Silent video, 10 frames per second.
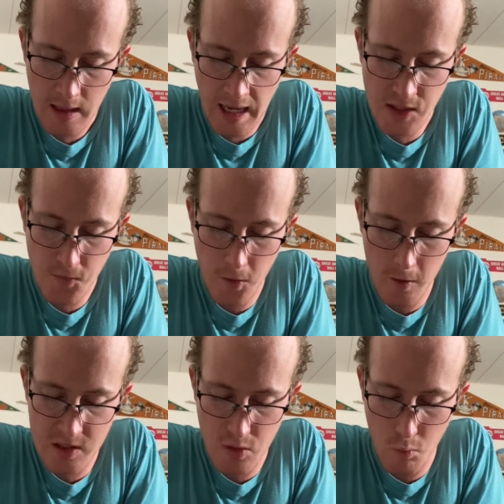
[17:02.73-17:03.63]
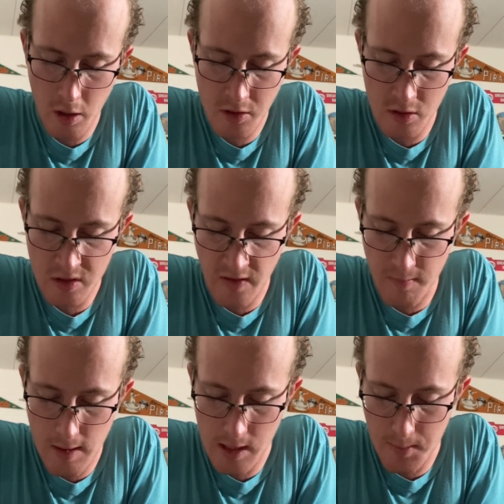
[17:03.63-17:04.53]
as far as the waters of
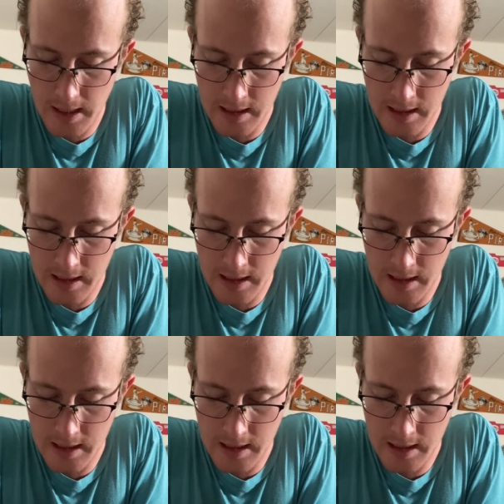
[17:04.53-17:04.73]
Meribah